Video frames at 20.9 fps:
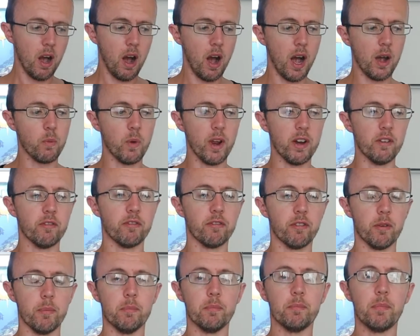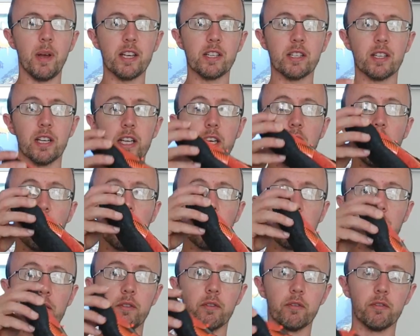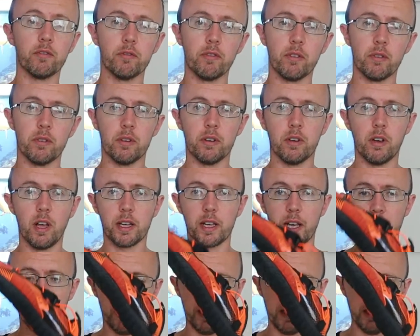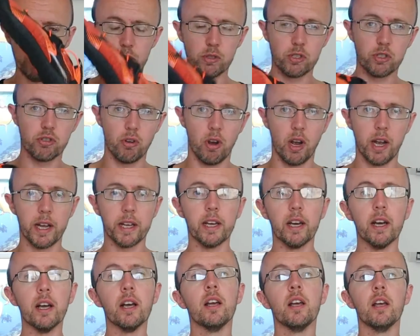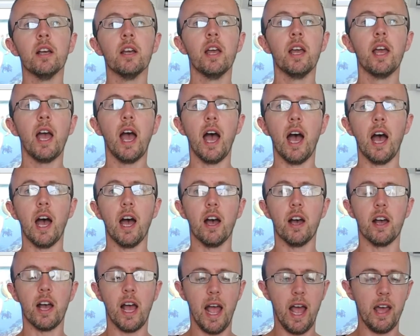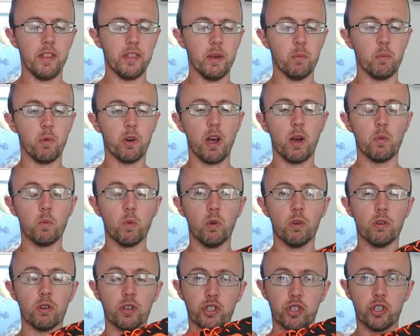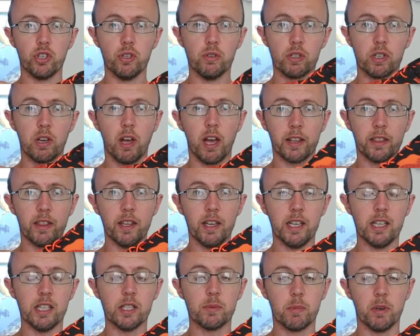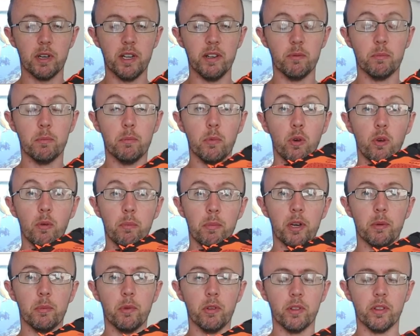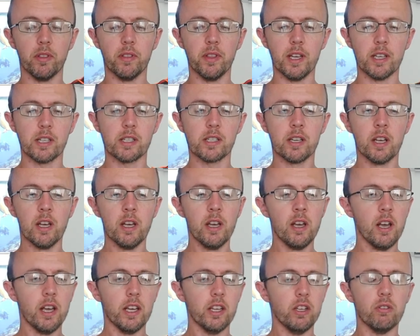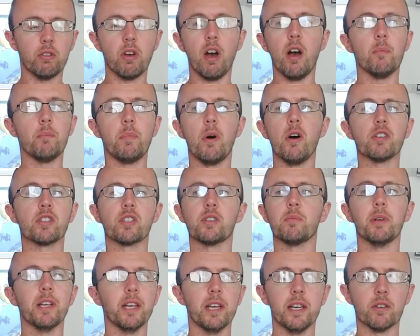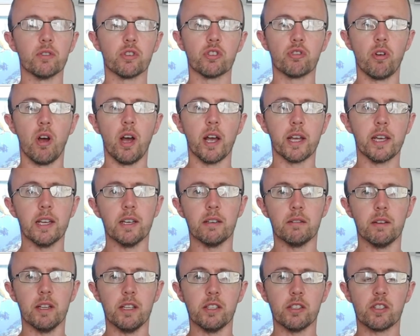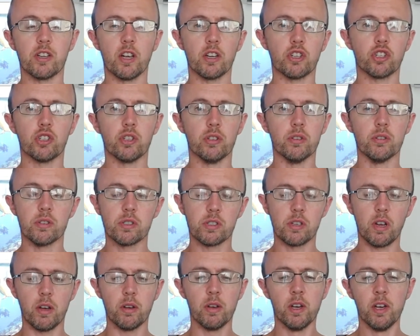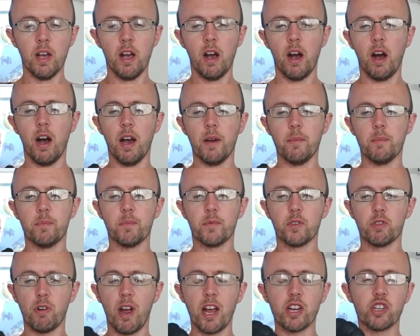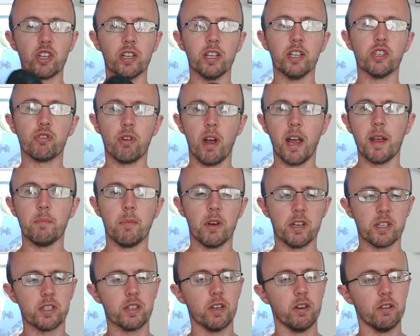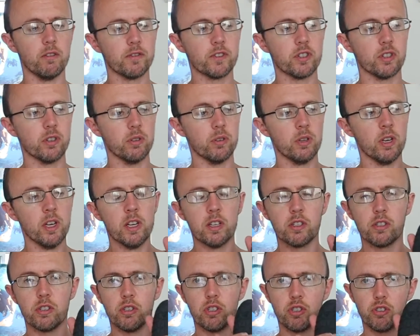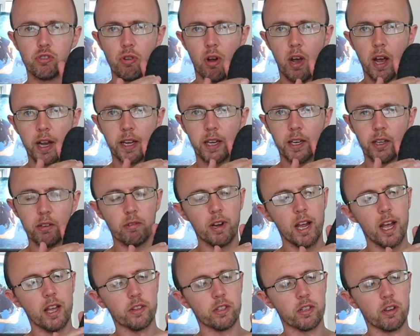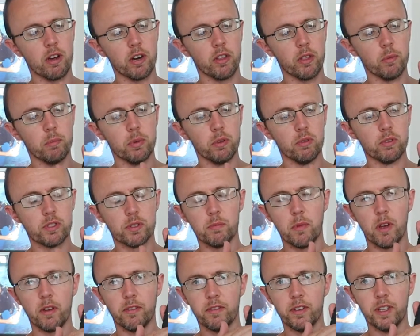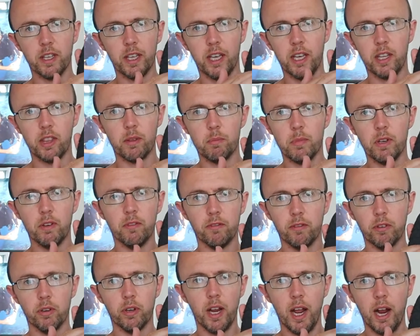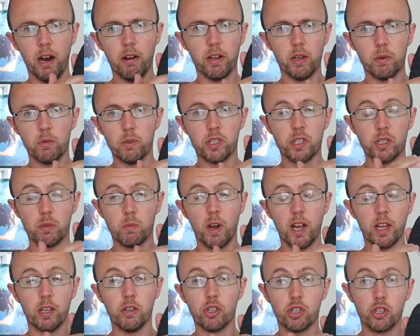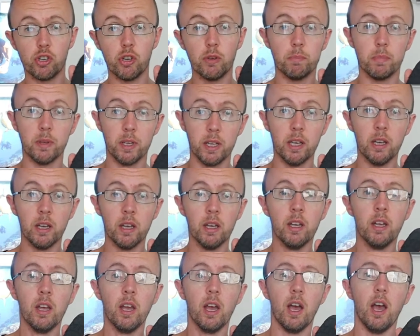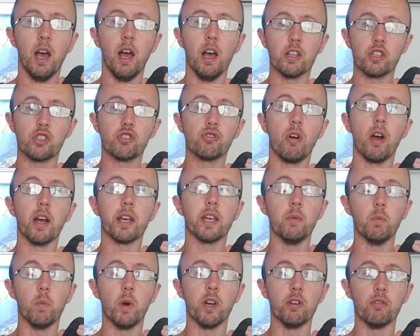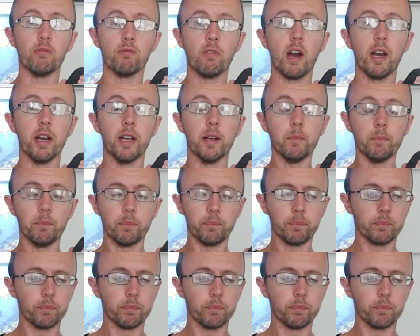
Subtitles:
I went from basically going for like a heel striker, and then when I wore shoes like these, but even more minimal than this, you can't possibly heel strike in such shoes. So I gradually trained myself to strike it around kind of the balls of my feet here, the midfoot area, which is where you should be striking when you're running.